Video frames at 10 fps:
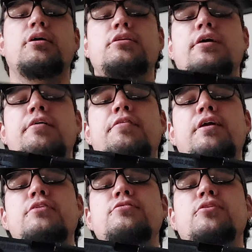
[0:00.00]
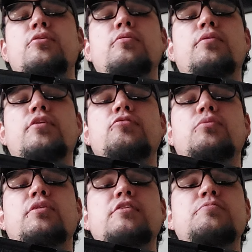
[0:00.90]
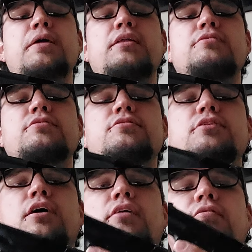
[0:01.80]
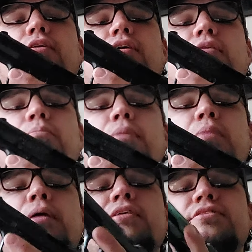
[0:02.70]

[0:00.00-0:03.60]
Another thing too, this one that's made in made by